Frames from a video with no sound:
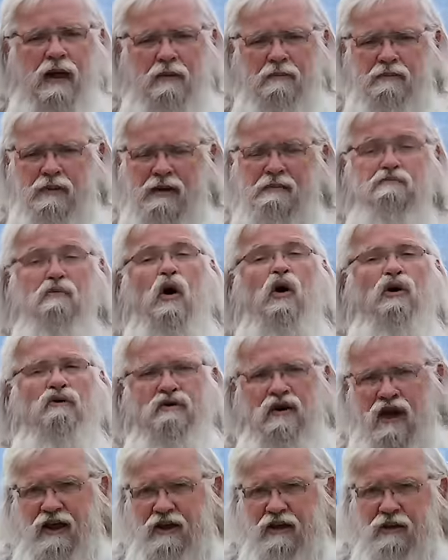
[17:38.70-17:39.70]
be
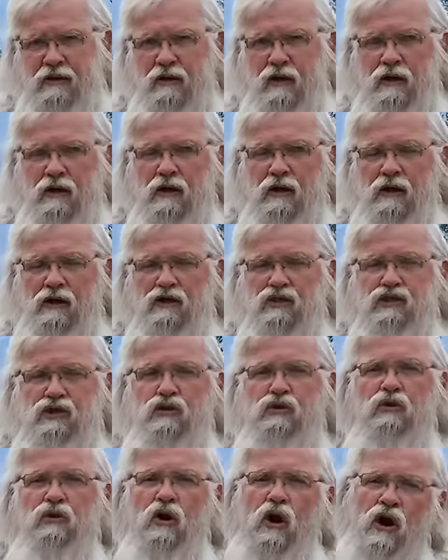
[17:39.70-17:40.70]
motivated
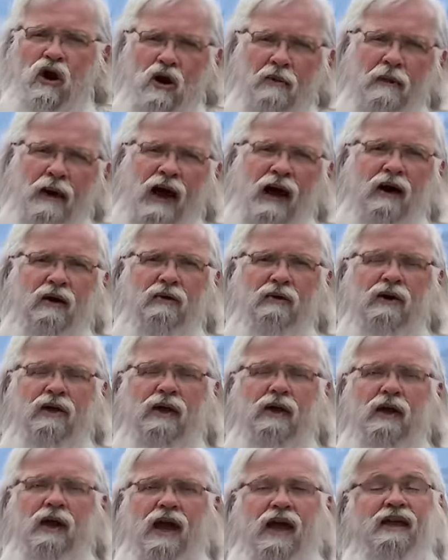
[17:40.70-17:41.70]
to learn about
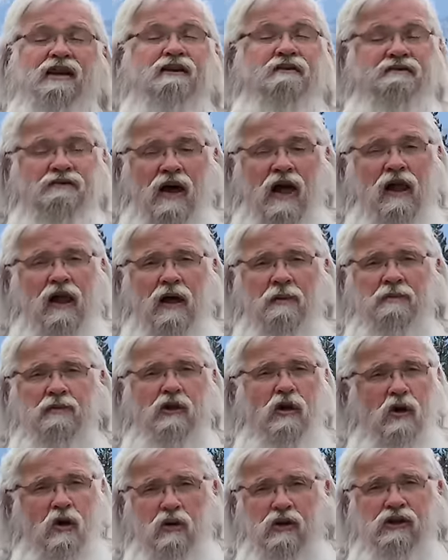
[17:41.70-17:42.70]
and develop
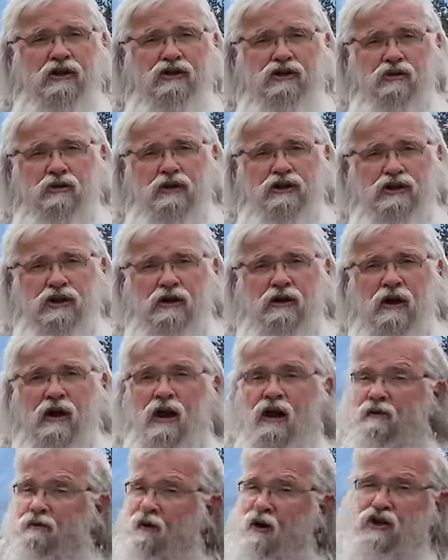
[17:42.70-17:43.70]
your own intuition,
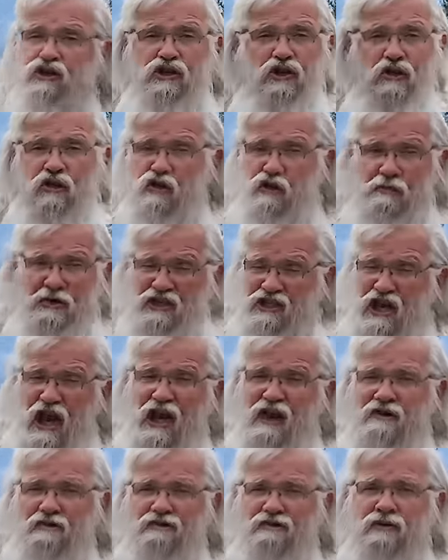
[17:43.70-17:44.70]
first so that you'll be
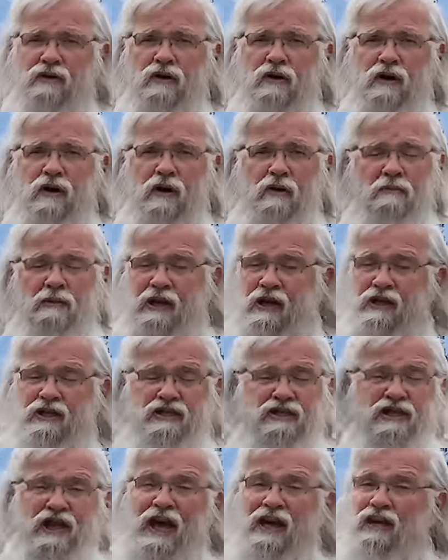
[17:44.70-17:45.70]
safe,
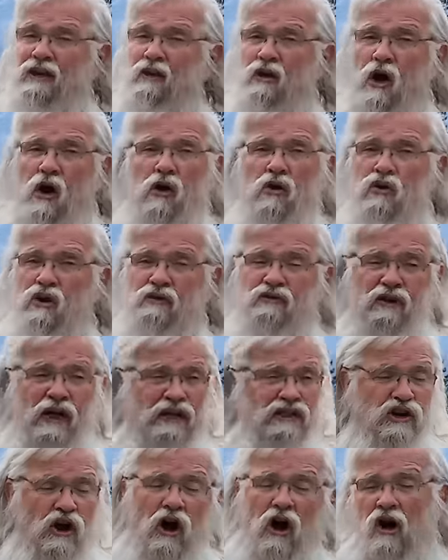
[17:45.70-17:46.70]
because that alone, if
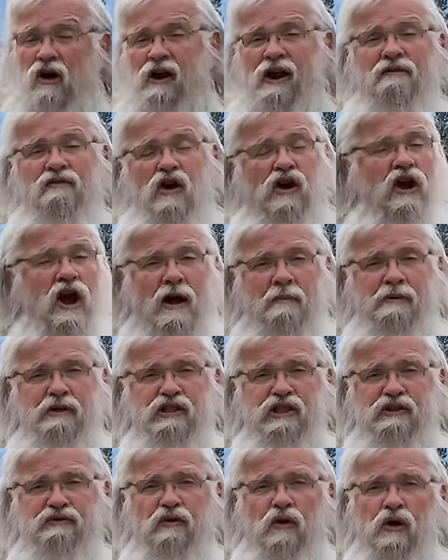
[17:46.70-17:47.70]
that's all it ever
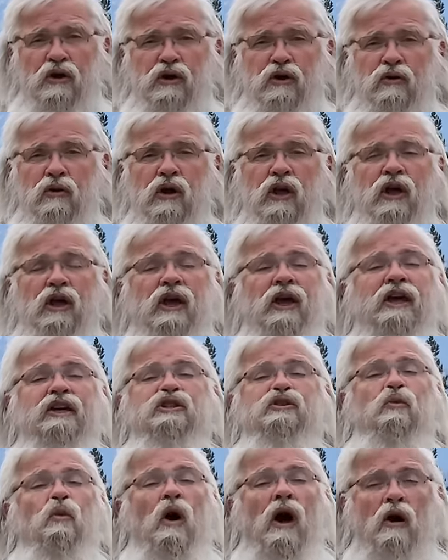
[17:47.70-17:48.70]
accomplishes for you,
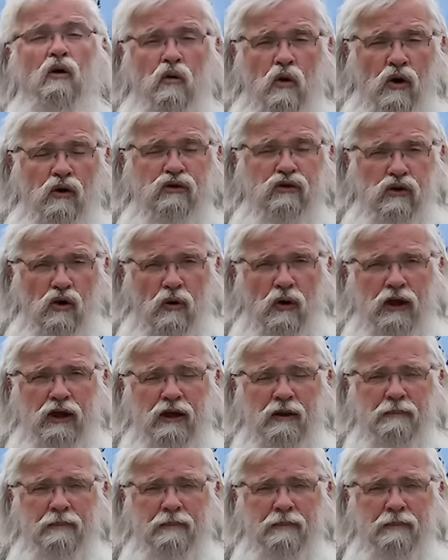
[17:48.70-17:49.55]
it's well worth doing.